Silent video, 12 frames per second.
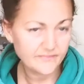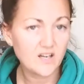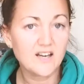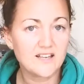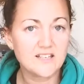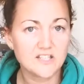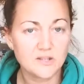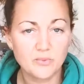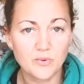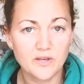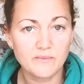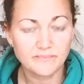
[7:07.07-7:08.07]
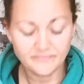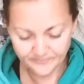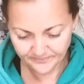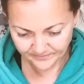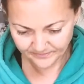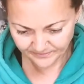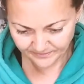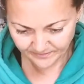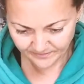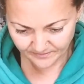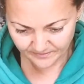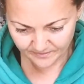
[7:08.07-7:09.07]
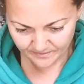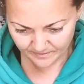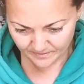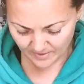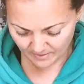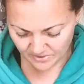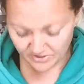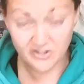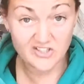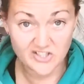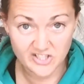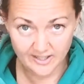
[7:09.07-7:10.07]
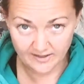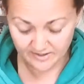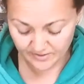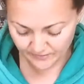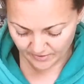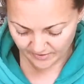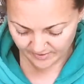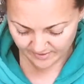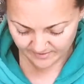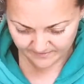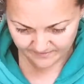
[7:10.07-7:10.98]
I get to the point. But I've just got to share this first.